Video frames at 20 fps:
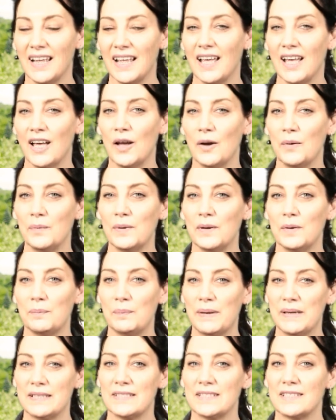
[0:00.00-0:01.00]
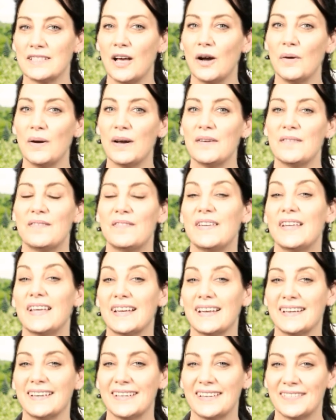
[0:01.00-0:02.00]
It would be so
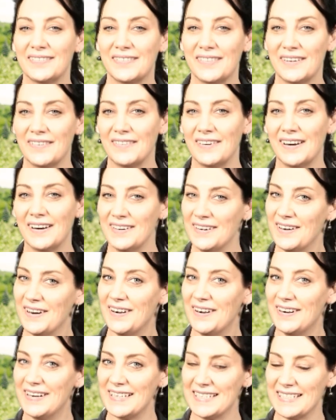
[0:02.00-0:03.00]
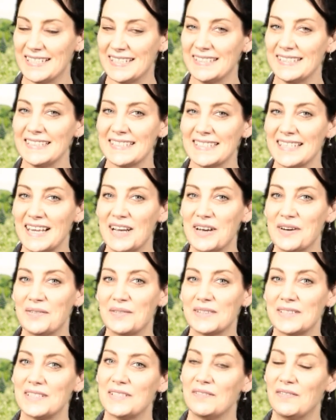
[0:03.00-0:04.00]
unfair if the inheritance
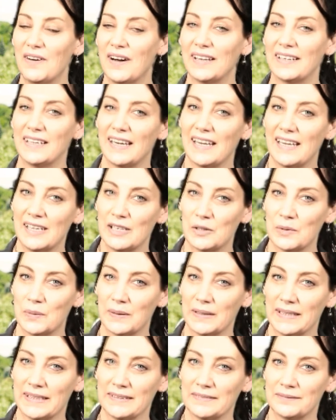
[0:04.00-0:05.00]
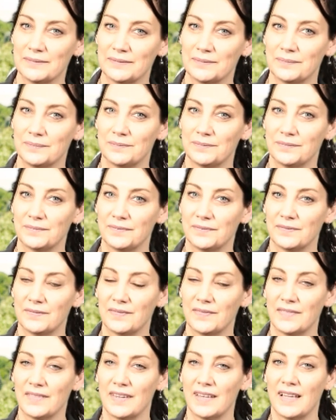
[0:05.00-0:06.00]
was divided equally.
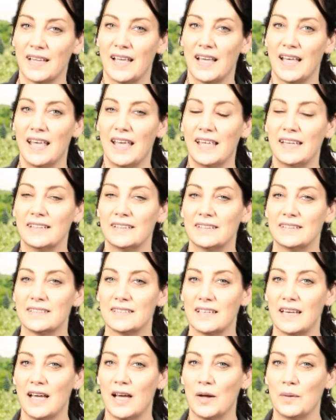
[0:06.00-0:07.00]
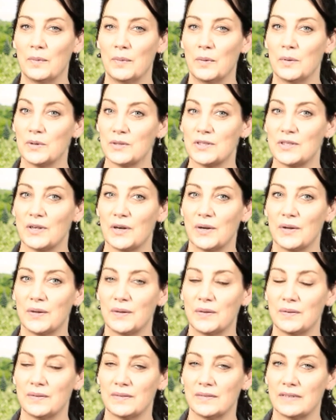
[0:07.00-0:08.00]
And
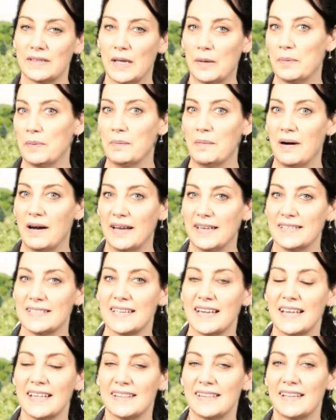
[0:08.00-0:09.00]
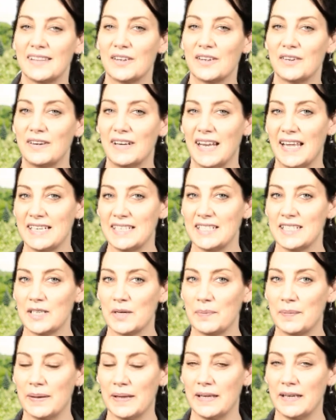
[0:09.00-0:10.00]
also keep in mind that the
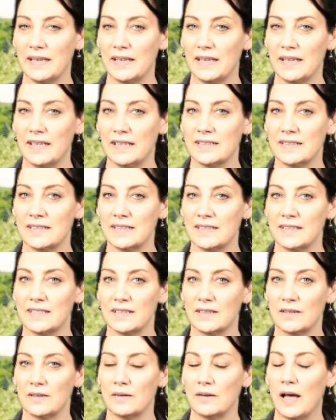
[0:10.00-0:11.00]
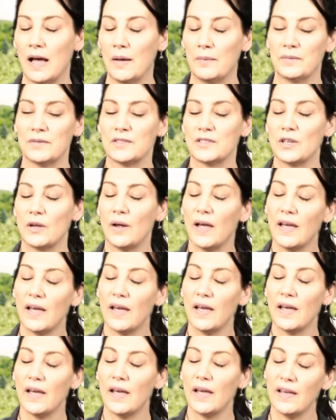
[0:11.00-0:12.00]
relationship ended,
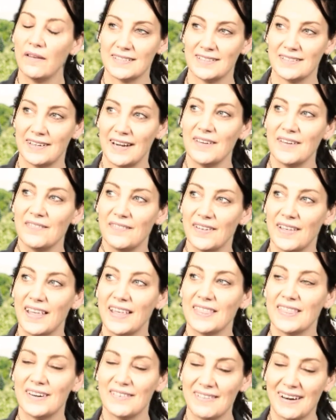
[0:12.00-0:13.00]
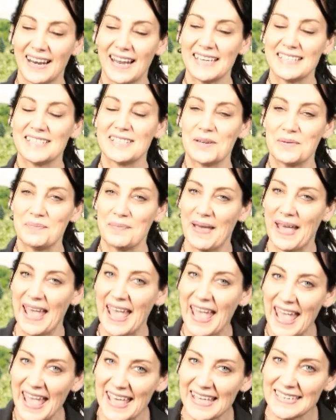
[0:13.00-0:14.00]
if the relationship
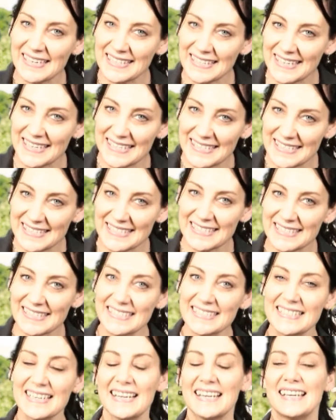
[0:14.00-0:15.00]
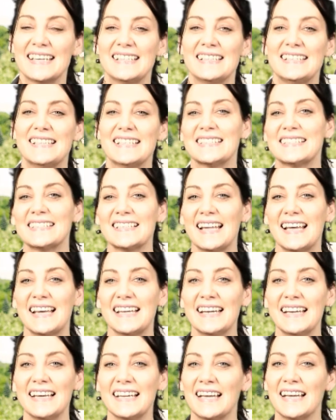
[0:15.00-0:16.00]
had ended years
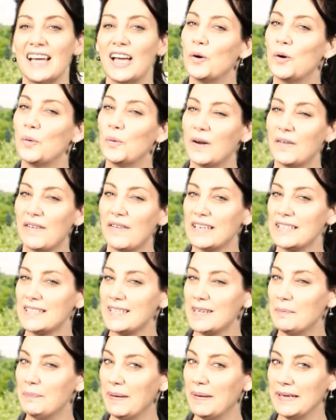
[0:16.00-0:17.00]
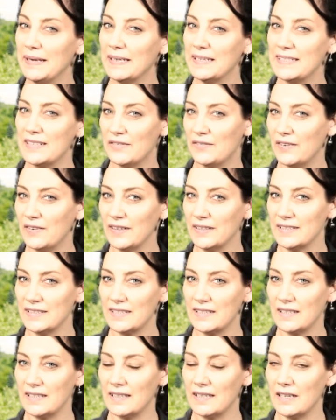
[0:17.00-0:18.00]
later, it would have actually been
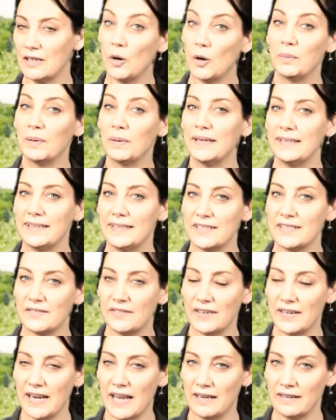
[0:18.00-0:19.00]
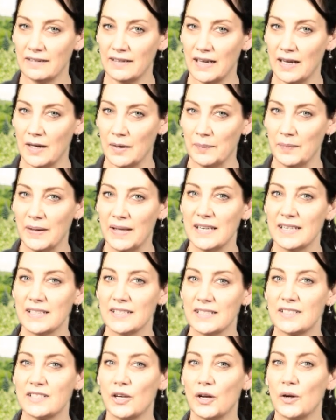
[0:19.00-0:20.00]
a completely different outcome.
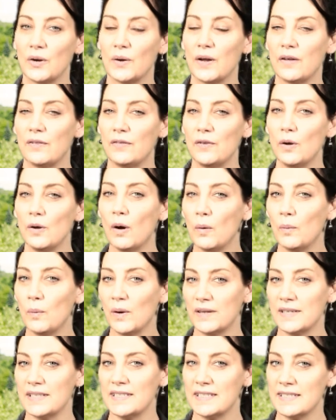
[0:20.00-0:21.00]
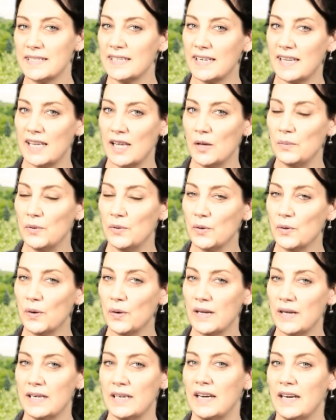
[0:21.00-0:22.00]
So if you are wanting to keep
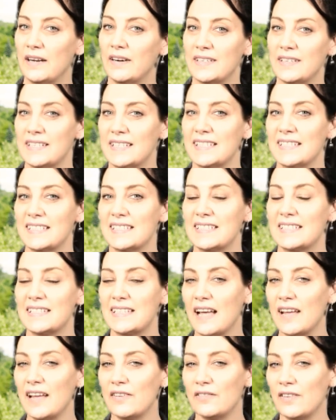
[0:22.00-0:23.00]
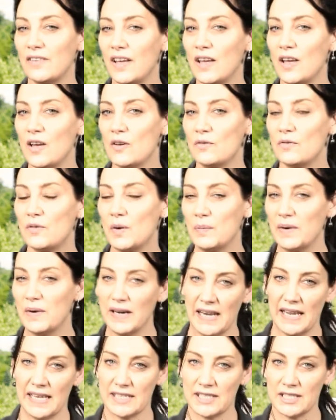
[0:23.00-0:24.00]
your inheritance safe from
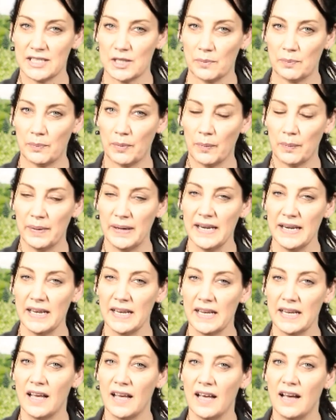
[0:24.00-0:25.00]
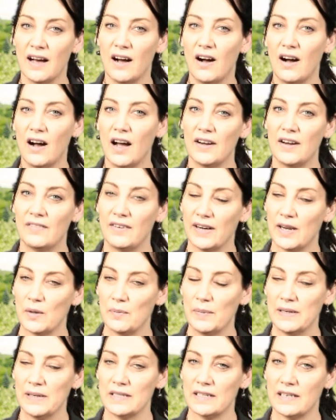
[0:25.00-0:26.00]
relationship property, I
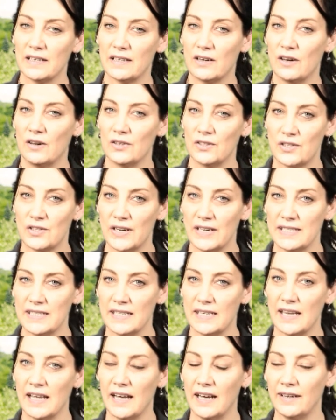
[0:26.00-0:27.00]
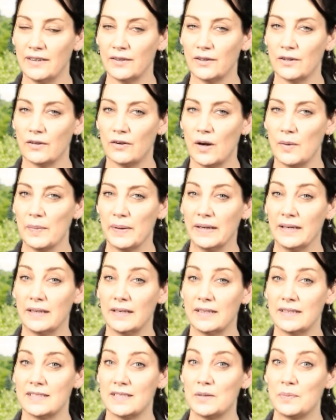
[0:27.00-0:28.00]
recommend a contracting out agreement,
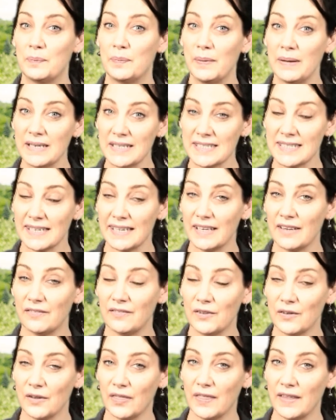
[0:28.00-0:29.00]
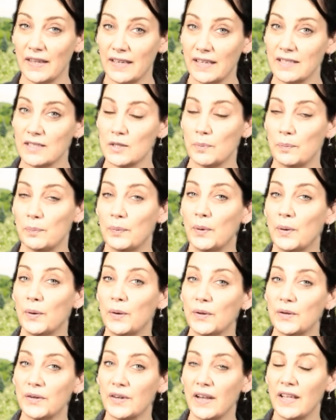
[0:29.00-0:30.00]
especially if you're thinking to
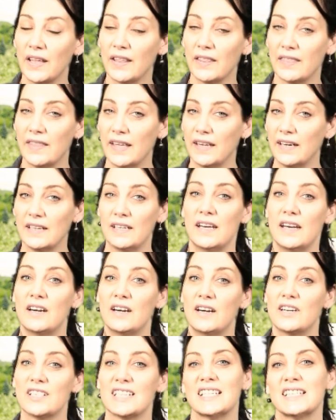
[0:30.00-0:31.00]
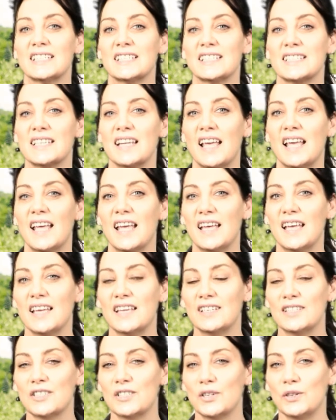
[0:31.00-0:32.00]
put that inheritance
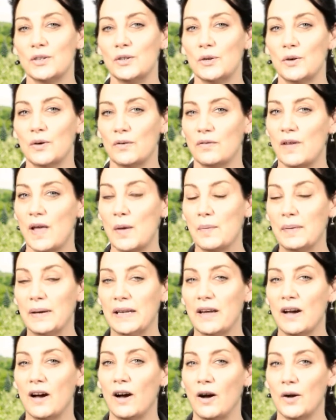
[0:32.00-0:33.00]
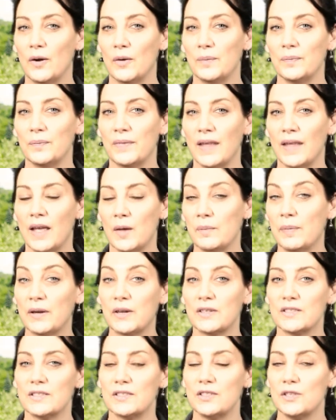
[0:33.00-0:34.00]
into your family home,
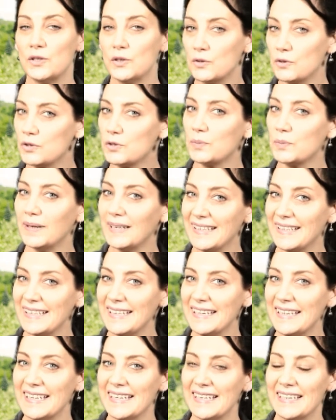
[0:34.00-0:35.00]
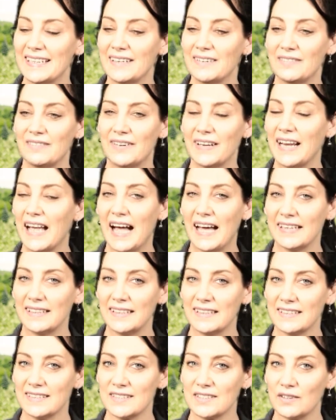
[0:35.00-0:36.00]
because usually,
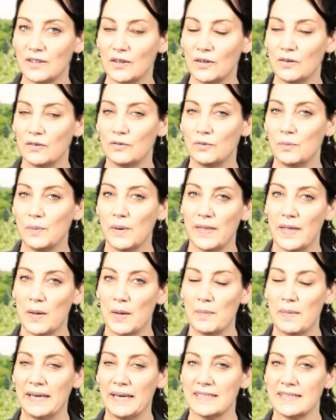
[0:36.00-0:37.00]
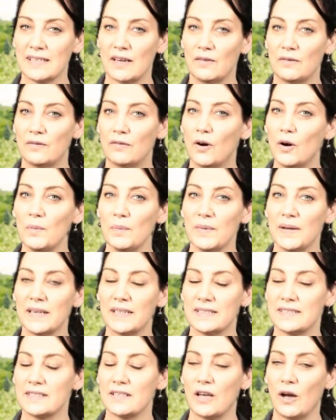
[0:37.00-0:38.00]
regardless of where that money's come from,
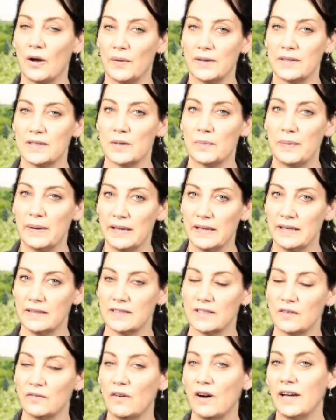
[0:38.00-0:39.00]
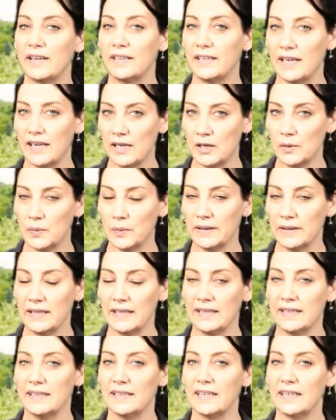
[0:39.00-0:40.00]
it's going to be divided equally.